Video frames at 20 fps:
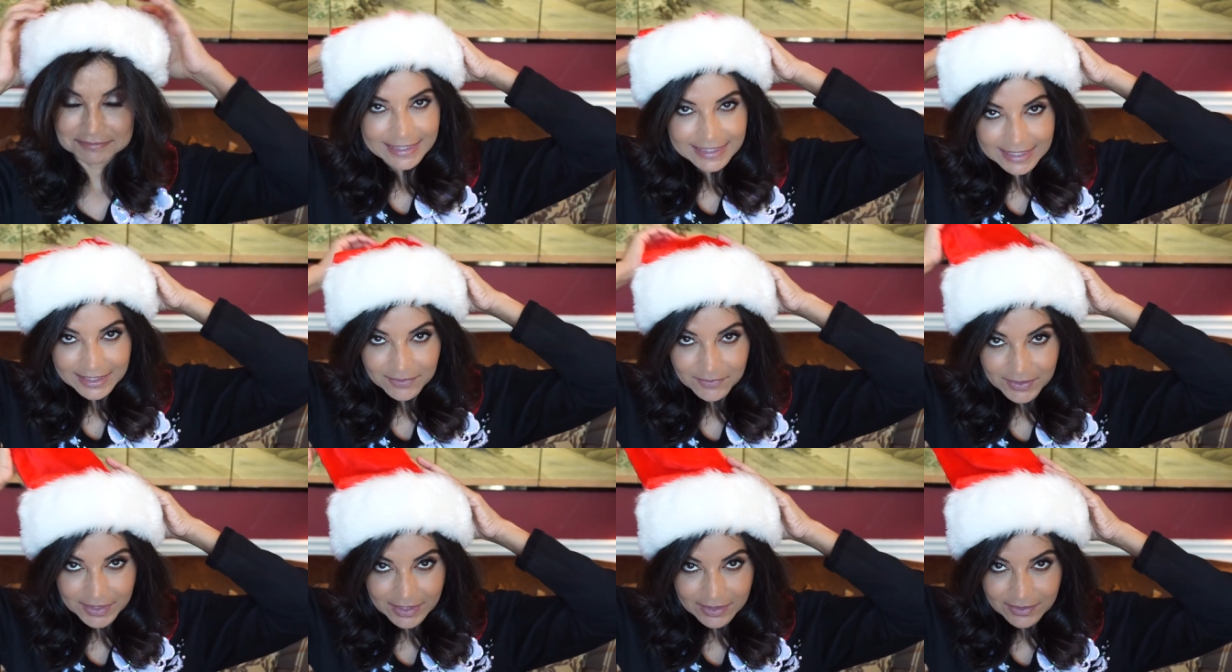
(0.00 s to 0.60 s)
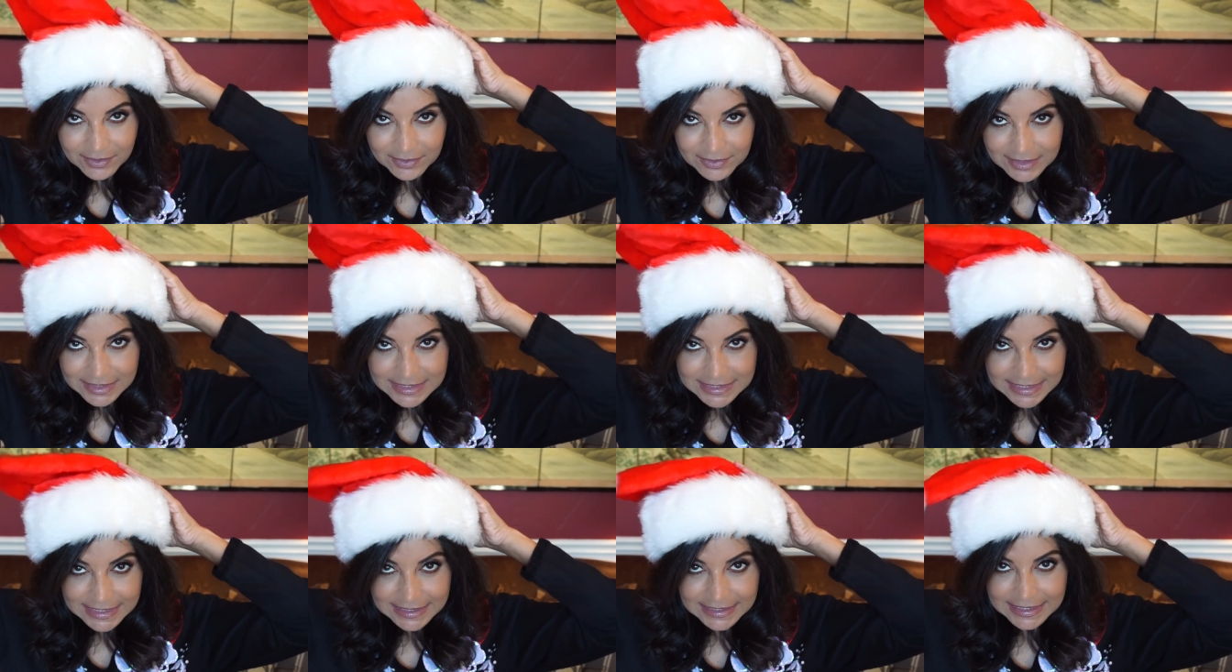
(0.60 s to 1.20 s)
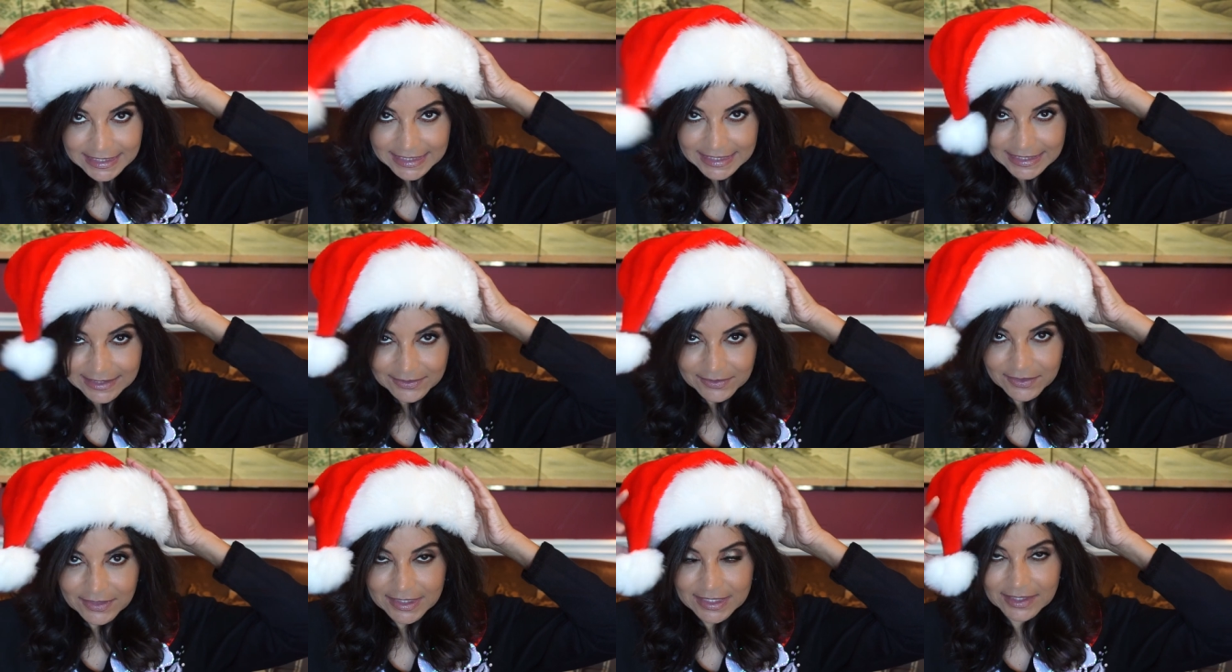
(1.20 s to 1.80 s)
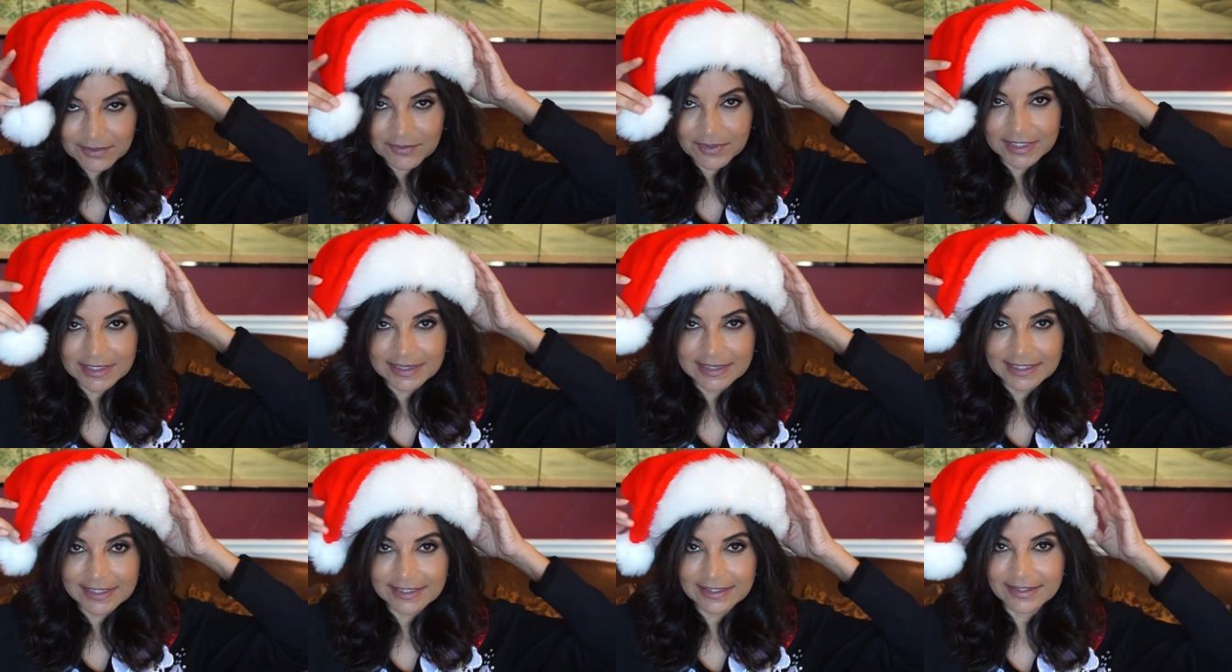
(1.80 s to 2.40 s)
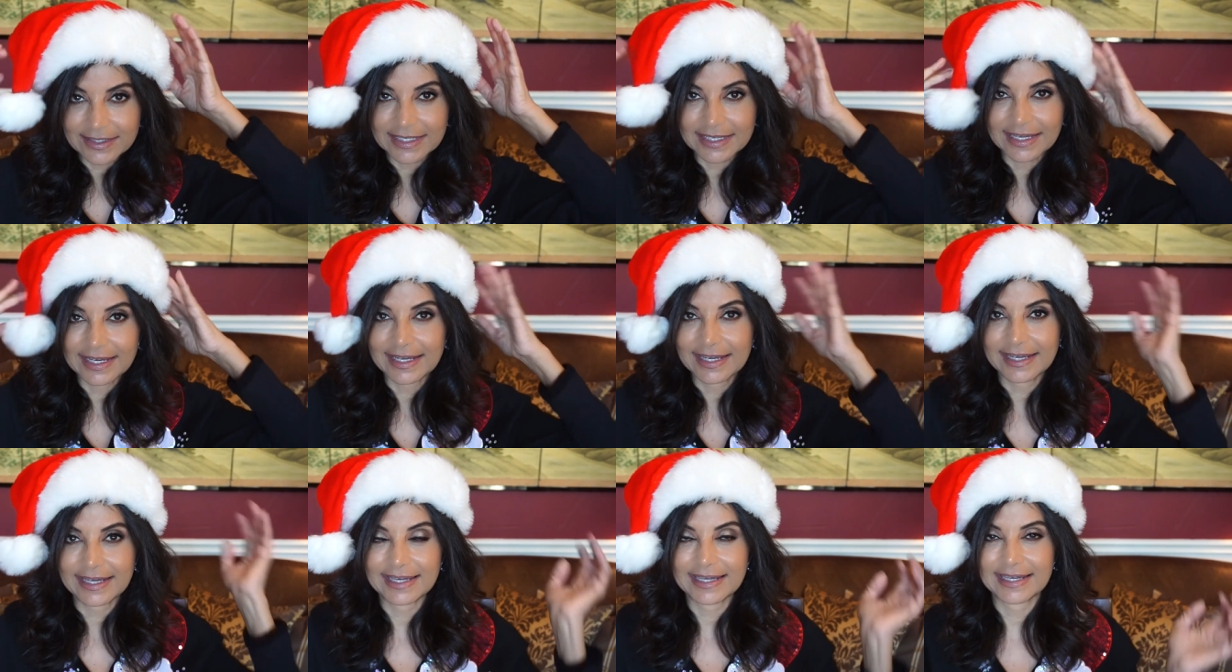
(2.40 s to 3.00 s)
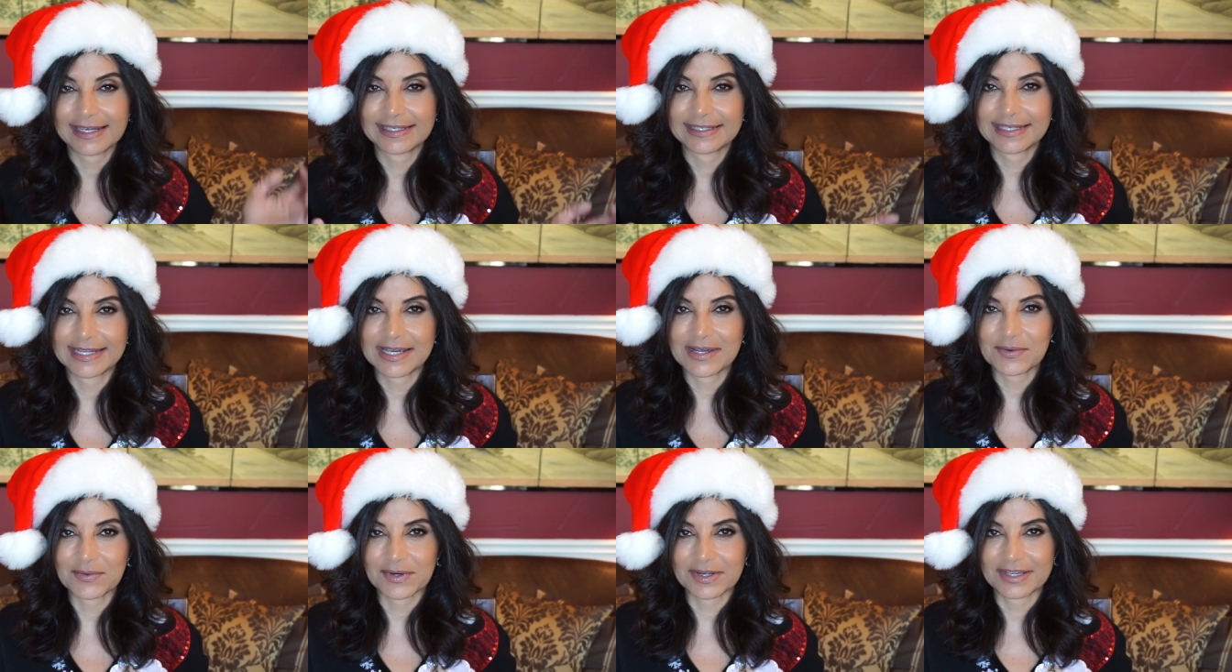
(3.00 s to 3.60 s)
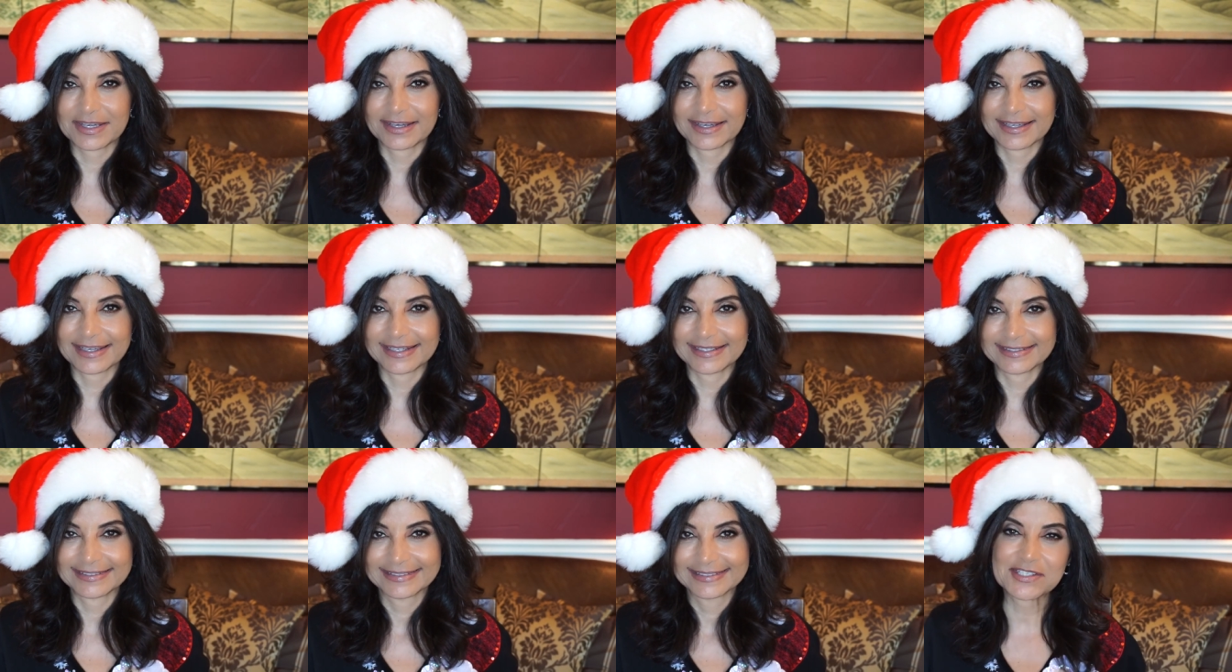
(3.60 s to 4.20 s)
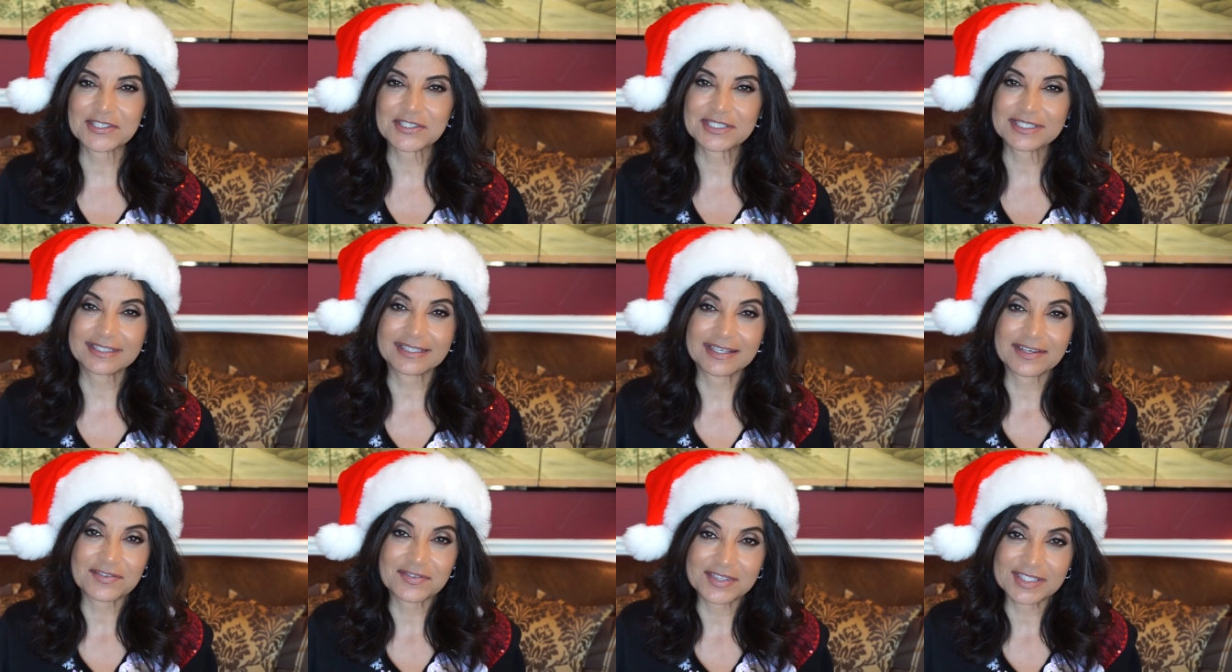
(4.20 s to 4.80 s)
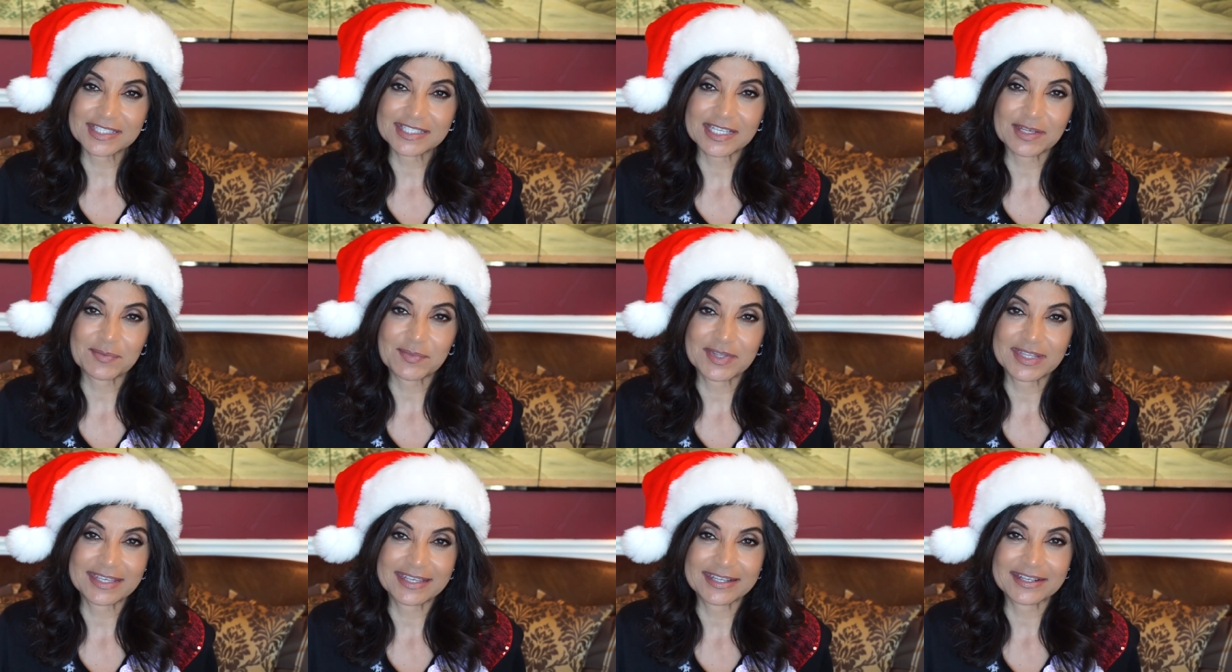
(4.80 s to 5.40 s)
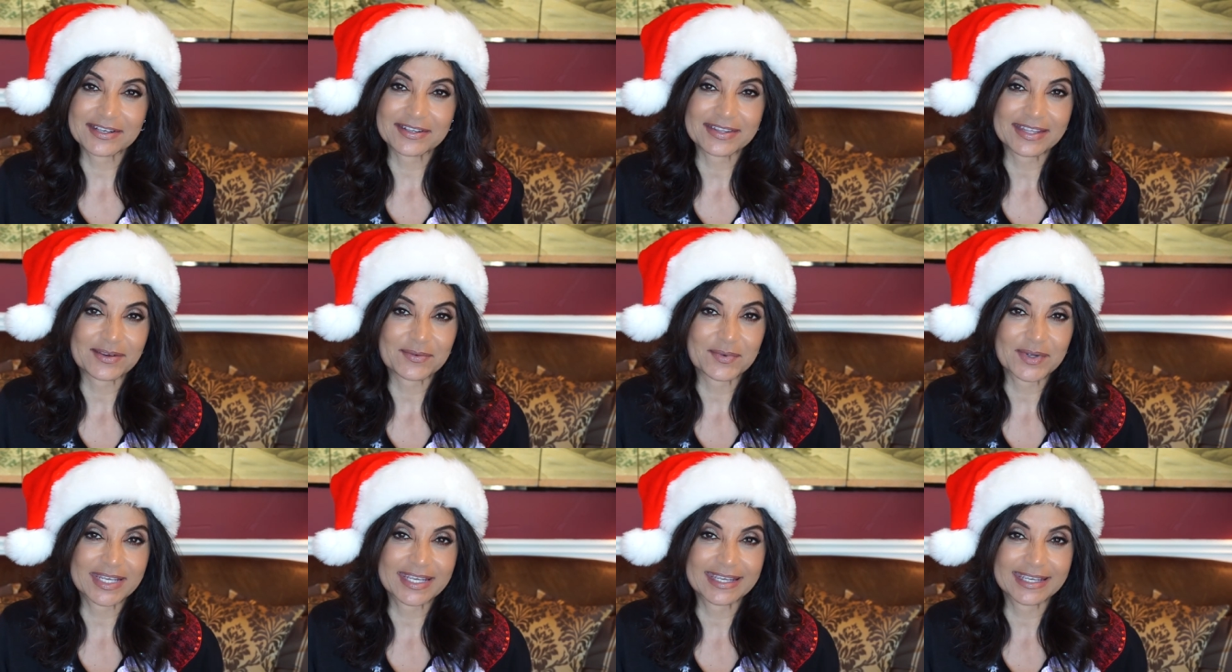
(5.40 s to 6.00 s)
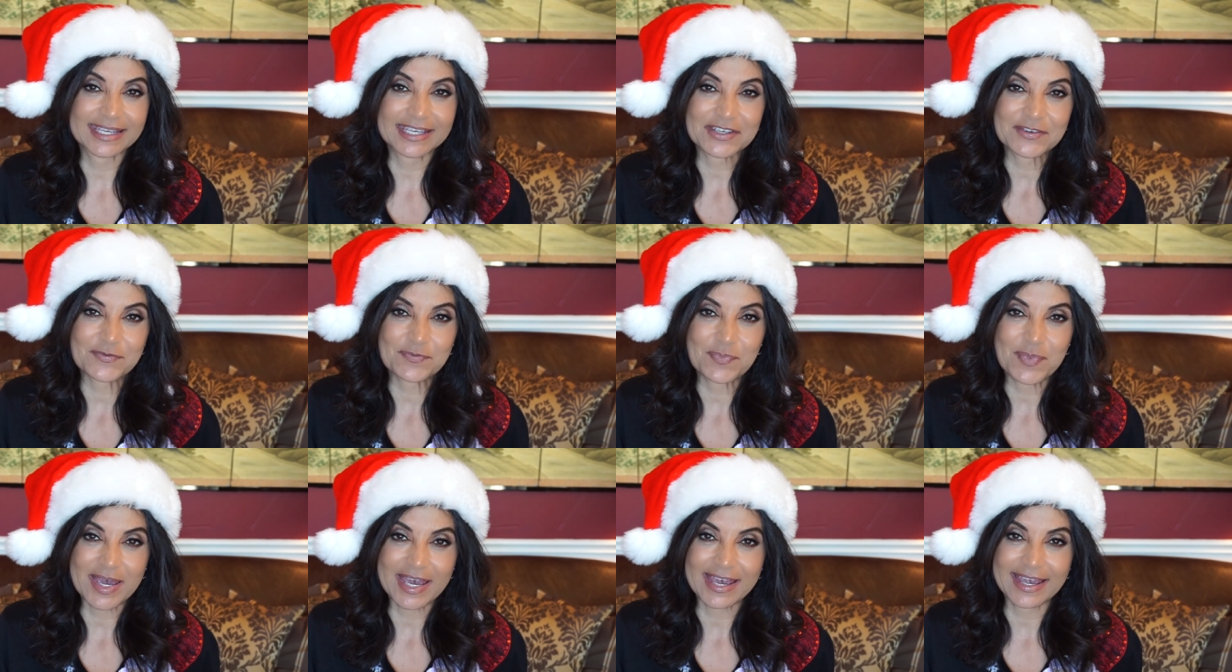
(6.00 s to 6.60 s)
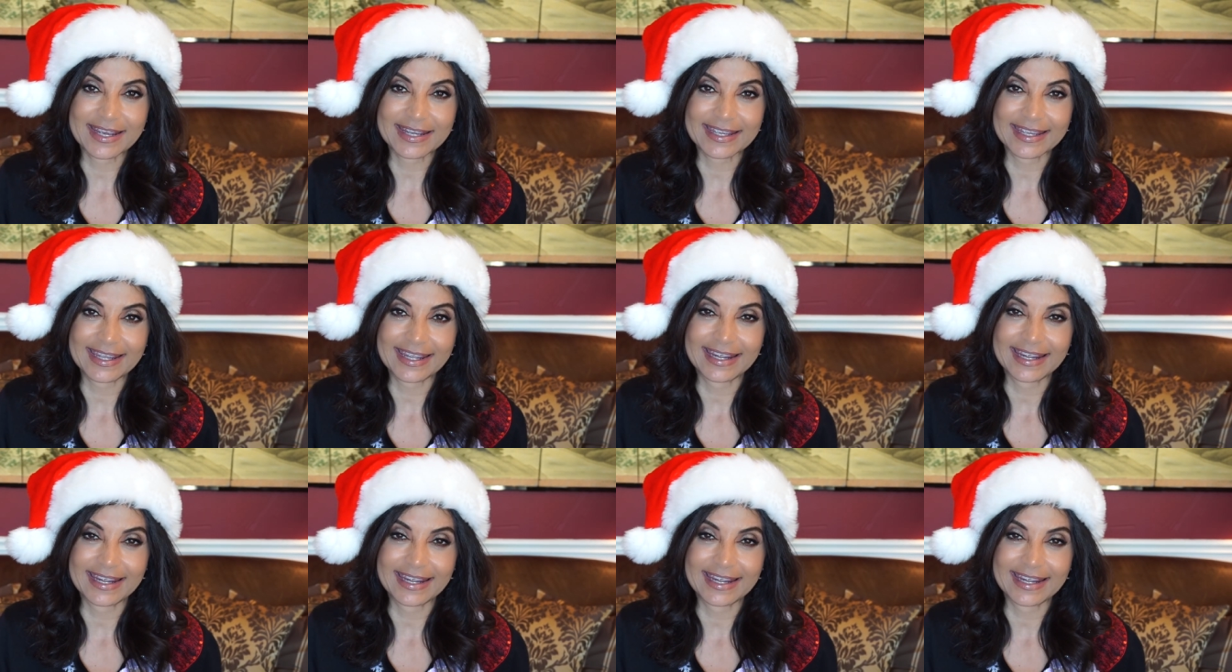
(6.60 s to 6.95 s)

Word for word: There we go. Oh, let's get that little thing right there. Yeah, now we're cooking. I just love this time of the year that we can give back.